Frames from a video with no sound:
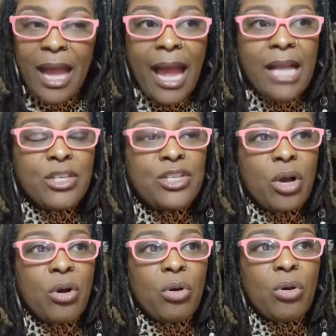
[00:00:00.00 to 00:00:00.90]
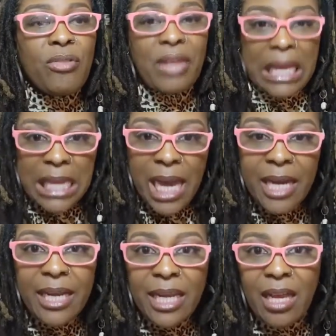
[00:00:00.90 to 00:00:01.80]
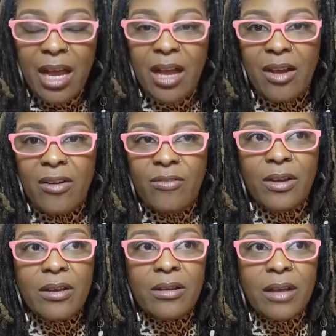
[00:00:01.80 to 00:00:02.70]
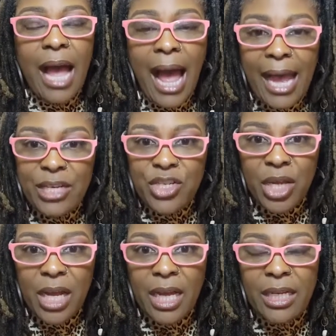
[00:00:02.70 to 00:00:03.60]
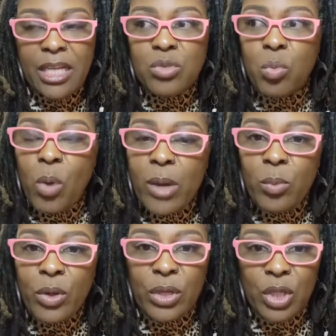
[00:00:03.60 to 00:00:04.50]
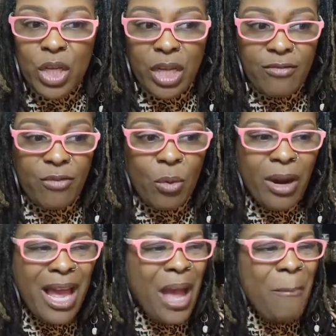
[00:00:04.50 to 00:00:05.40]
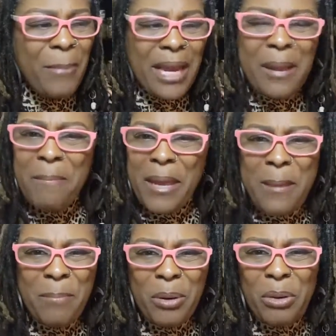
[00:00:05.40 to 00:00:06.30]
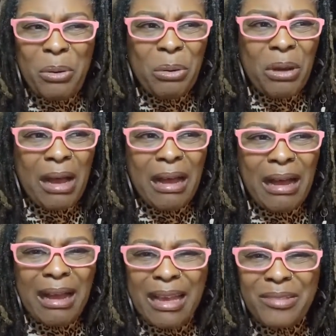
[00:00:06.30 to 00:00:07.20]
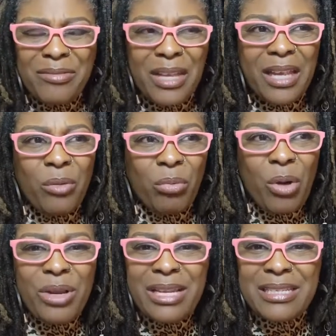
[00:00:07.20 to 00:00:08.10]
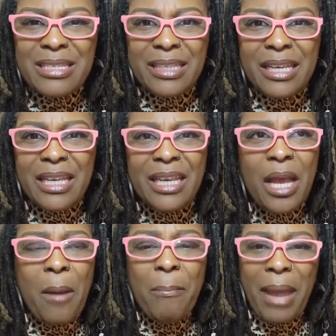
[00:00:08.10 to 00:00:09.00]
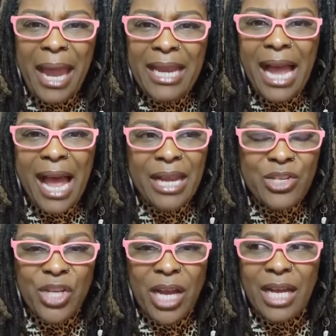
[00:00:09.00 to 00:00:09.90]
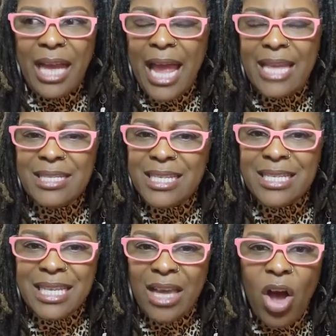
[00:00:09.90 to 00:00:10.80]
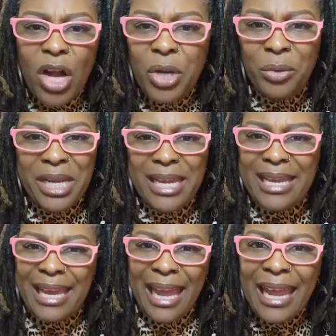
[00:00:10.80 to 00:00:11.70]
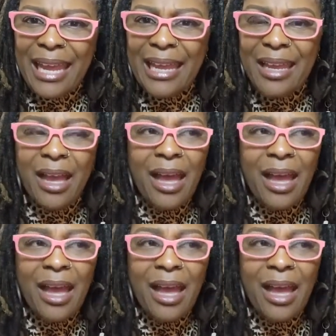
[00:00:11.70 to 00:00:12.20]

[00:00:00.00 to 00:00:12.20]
and so the cunning of High John is what we're looking for. Many people uh, erroneously paint High John as this conquering king.